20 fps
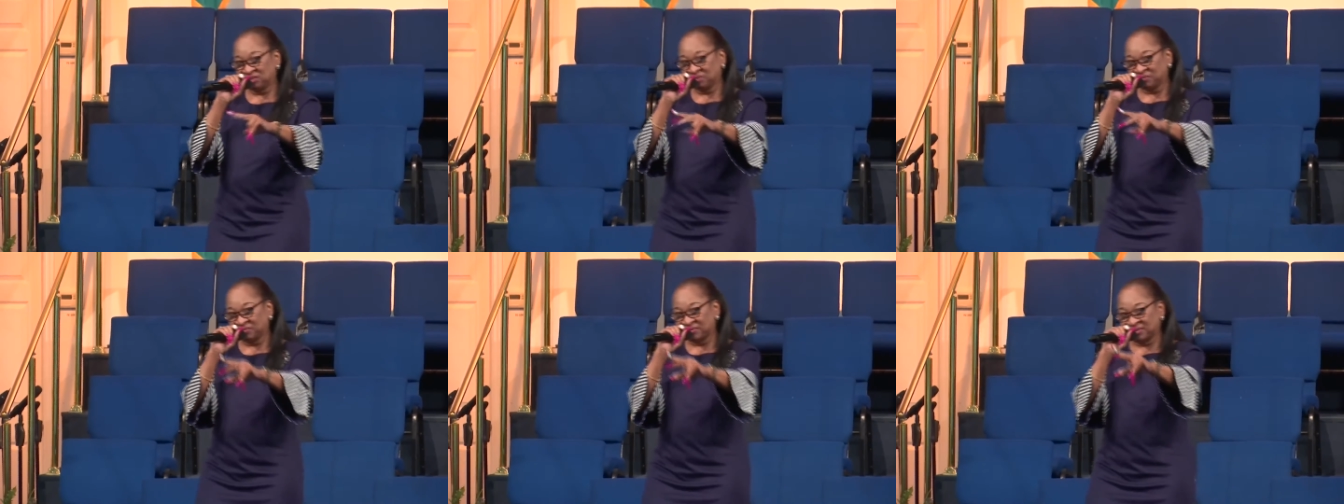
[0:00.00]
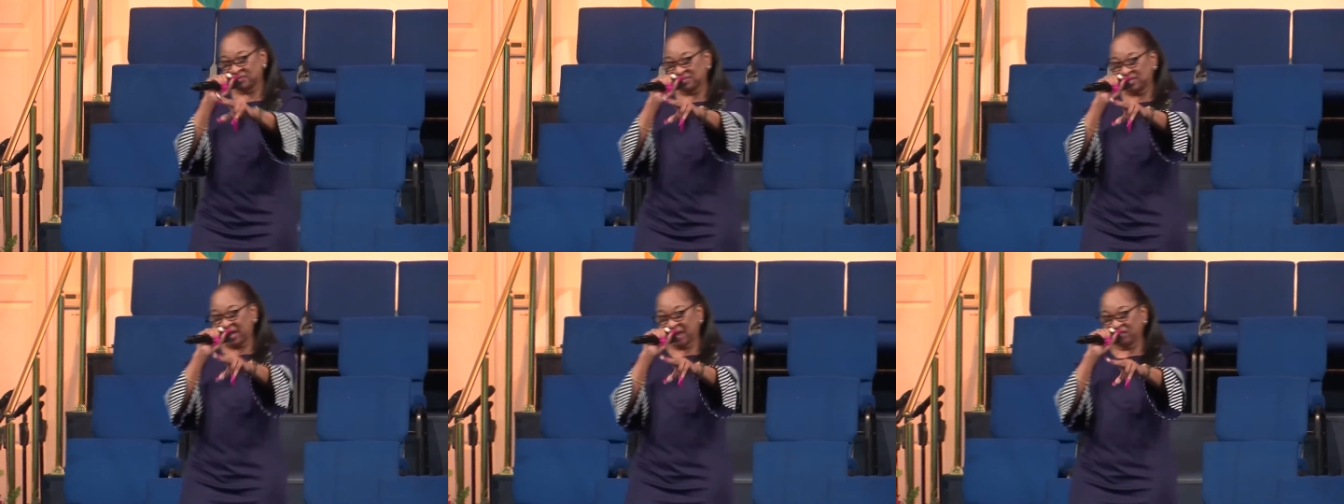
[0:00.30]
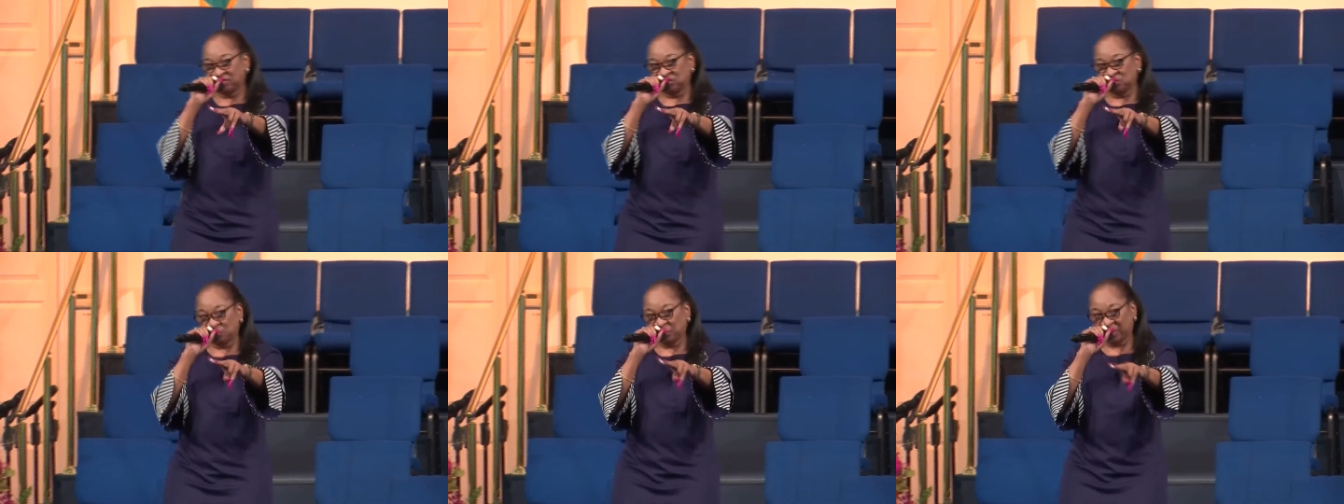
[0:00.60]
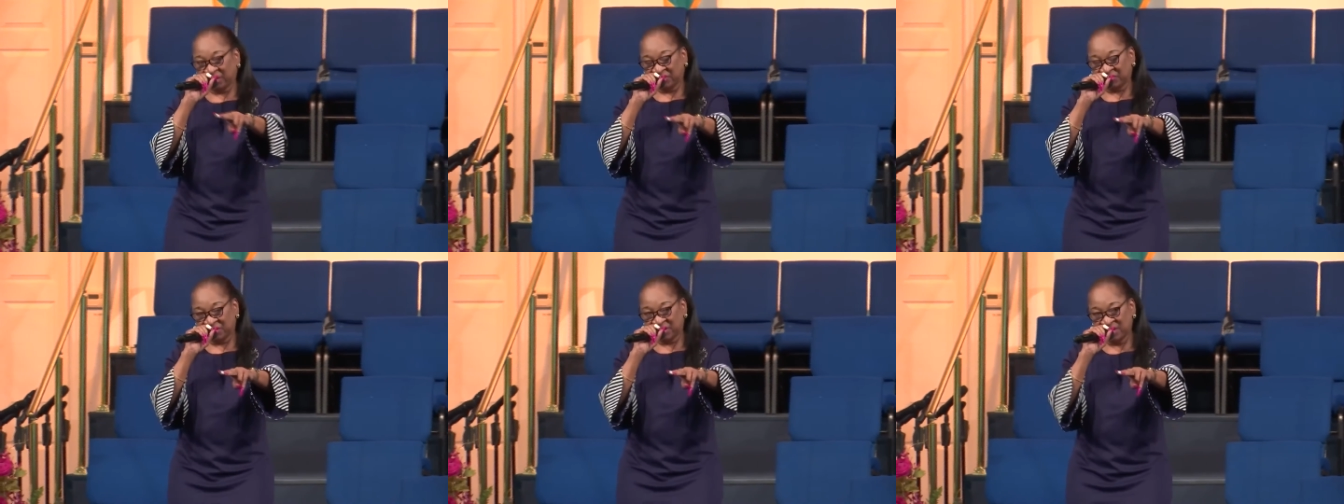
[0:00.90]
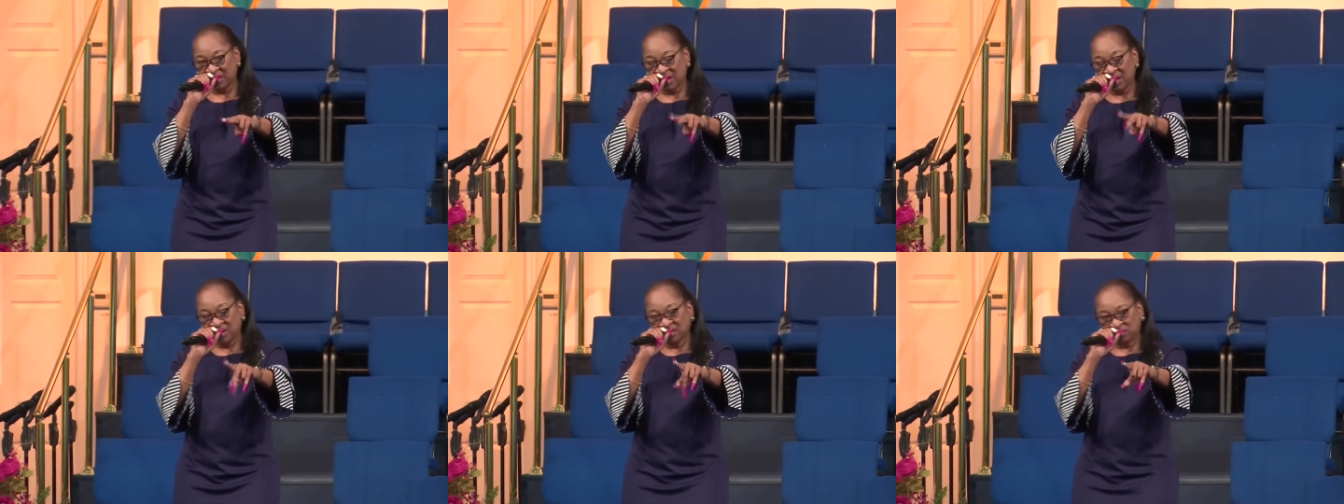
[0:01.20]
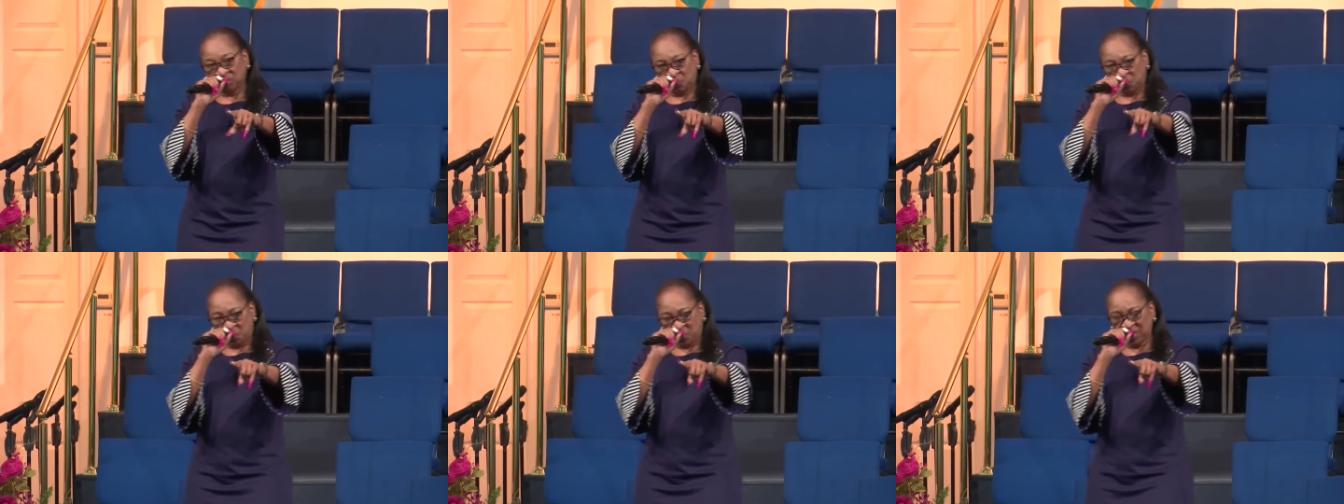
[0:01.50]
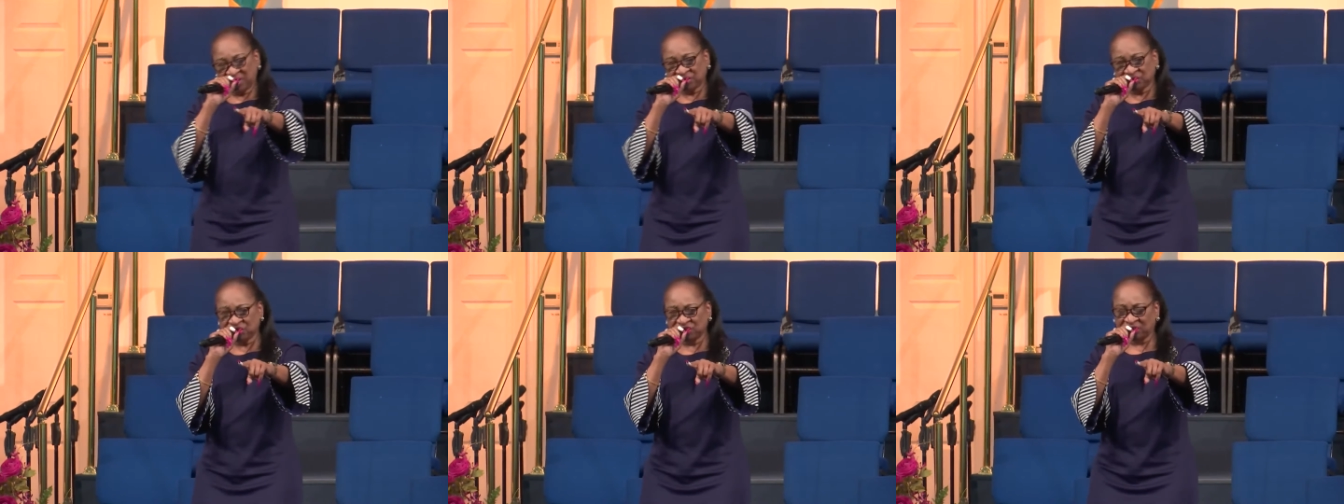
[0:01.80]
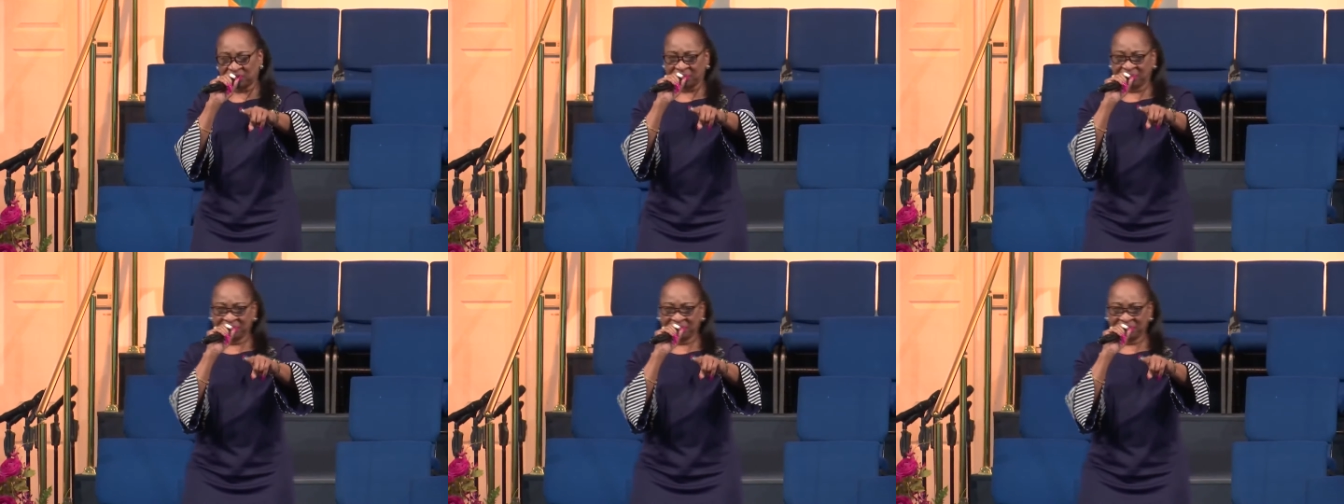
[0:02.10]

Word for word: the sanctuary to worship,